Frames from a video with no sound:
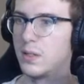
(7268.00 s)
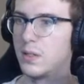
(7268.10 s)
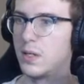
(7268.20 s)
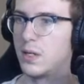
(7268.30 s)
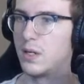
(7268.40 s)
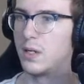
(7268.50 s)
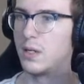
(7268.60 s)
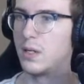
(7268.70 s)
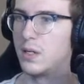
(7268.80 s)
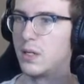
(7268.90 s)

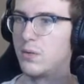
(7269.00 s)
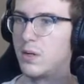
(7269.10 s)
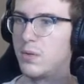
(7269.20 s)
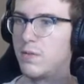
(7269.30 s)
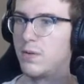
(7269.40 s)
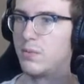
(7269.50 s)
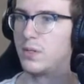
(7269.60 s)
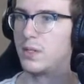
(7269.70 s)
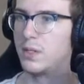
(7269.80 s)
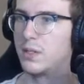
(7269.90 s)
I had quite a bit of fun
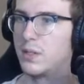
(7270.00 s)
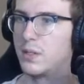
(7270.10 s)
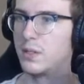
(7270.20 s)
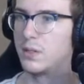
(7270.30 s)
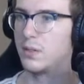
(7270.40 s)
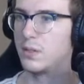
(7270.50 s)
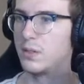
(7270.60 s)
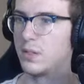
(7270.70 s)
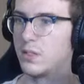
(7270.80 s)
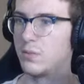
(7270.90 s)
with it
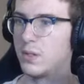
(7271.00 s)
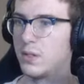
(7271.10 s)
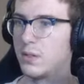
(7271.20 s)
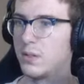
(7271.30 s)
as well.